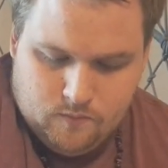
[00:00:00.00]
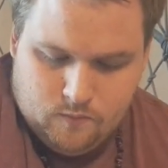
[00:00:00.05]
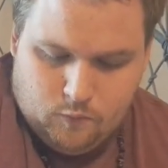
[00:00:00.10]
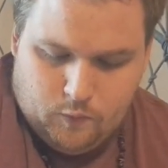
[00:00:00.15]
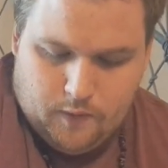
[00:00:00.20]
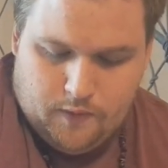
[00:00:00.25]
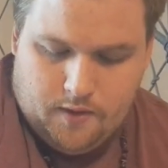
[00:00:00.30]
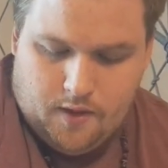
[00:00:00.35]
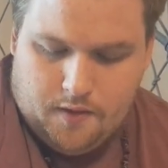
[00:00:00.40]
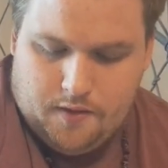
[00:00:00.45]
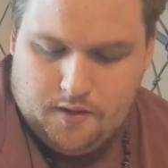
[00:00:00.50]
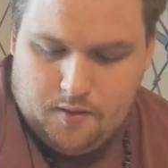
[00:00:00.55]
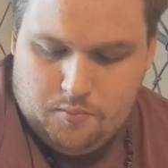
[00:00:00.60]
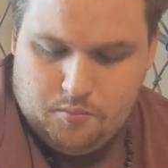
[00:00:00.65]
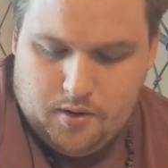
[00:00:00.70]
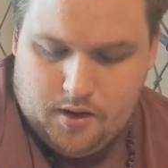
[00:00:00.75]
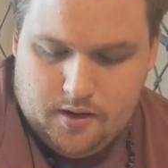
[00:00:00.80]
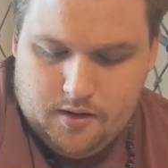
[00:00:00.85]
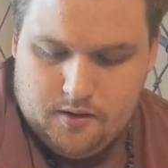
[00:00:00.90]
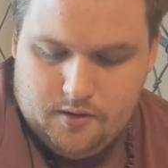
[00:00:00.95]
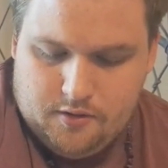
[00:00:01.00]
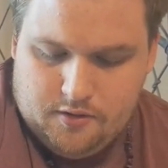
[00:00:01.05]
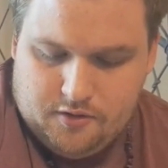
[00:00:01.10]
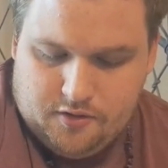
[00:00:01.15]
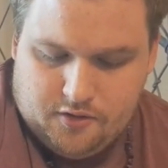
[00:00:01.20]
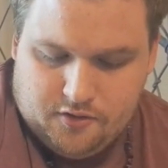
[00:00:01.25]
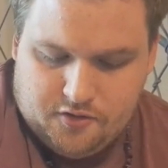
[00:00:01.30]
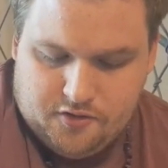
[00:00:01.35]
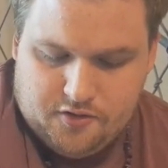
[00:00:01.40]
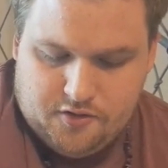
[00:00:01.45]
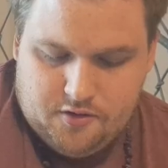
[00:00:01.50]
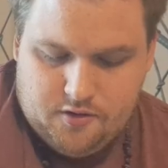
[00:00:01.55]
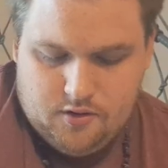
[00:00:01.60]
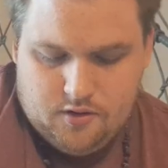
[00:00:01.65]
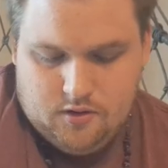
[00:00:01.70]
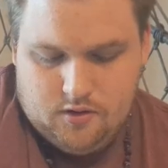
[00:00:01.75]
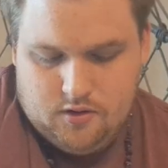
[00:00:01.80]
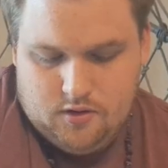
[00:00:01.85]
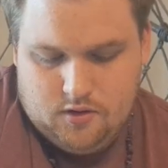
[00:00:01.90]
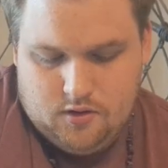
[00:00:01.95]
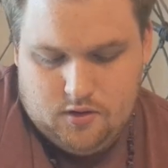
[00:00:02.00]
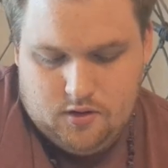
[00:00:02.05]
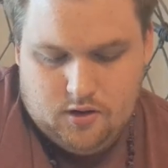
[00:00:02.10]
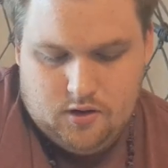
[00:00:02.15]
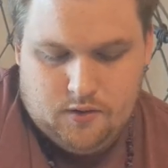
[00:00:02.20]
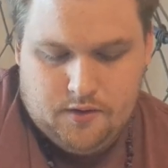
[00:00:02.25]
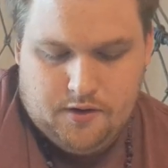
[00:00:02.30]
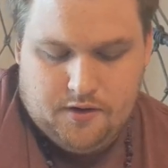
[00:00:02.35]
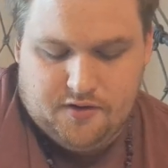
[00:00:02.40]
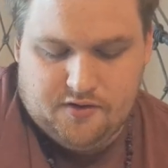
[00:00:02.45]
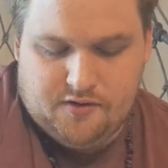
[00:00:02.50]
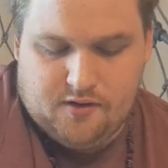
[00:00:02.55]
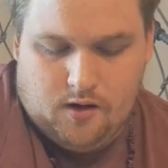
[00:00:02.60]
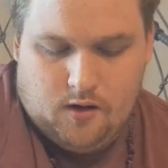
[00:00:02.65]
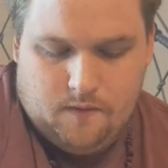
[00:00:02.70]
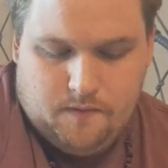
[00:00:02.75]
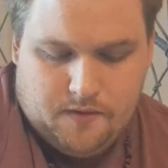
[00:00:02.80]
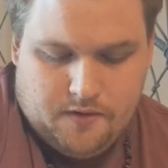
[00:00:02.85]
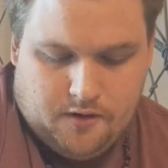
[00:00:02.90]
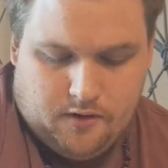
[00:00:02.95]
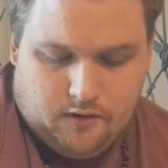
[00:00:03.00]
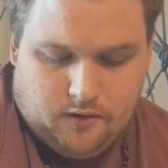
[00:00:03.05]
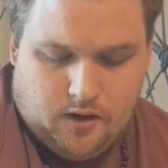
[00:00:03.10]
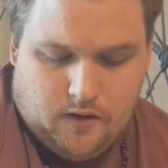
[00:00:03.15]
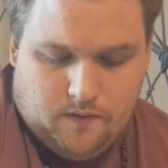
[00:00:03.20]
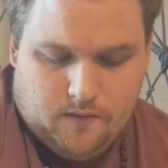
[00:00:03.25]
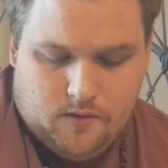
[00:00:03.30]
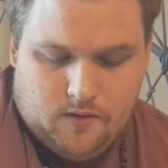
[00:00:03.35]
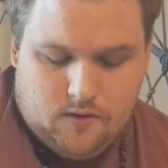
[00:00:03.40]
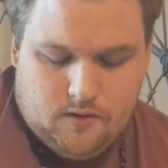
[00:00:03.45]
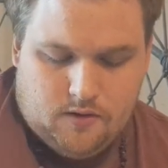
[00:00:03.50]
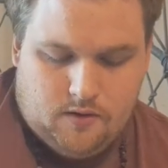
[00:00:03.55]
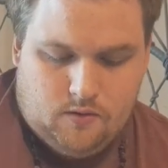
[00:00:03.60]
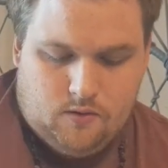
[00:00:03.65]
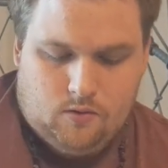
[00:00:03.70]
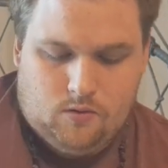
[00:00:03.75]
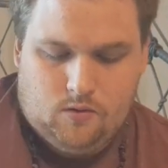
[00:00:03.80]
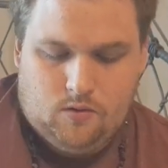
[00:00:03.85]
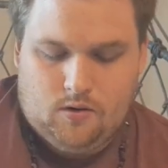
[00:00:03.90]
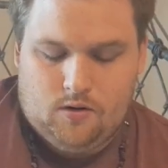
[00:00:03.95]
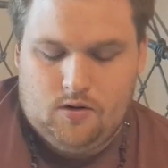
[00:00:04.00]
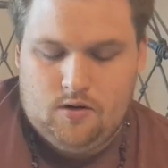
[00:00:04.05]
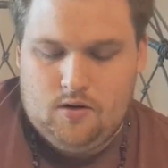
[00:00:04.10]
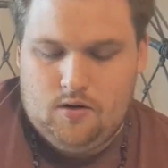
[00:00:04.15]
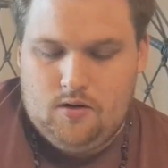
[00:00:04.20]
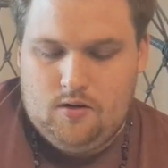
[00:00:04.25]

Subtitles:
With nothing but just yourself and your lover, or